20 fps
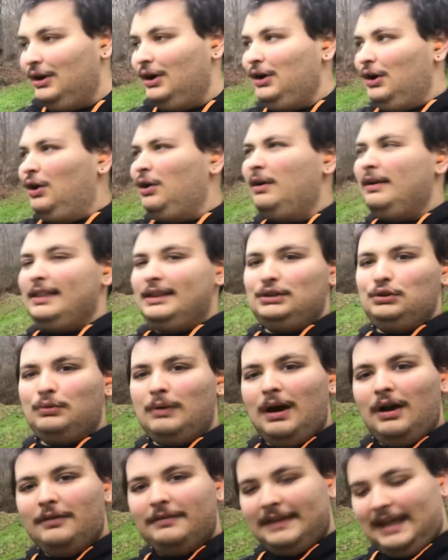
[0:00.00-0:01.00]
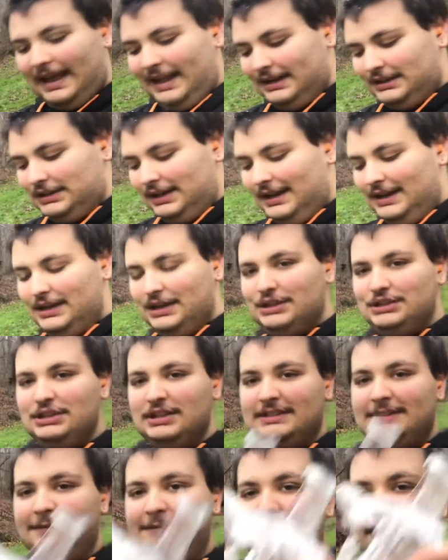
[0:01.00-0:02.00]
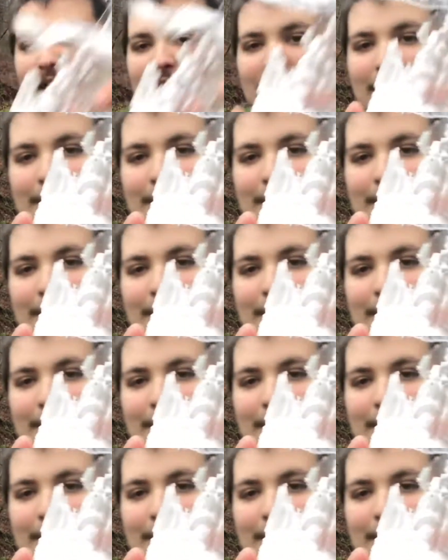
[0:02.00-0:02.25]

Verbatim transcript: Well, the 12 gauge just fucking